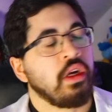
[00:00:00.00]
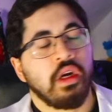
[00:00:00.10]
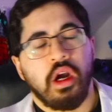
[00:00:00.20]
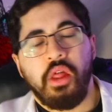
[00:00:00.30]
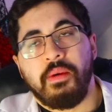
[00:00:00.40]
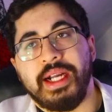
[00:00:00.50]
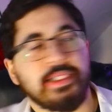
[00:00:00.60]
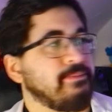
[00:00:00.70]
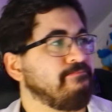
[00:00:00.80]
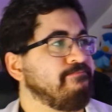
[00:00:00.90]
Otherwise,
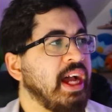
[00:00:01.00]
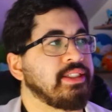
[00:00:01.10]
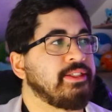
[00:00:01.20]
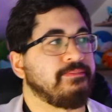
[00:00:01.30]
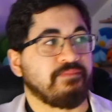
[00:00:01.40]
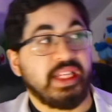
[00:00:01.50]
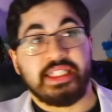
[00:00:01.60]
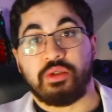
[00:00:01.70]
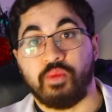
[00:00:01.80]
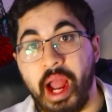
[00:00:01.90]
that's
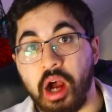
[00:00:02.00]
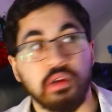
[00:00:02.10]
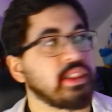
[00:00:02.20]
this route,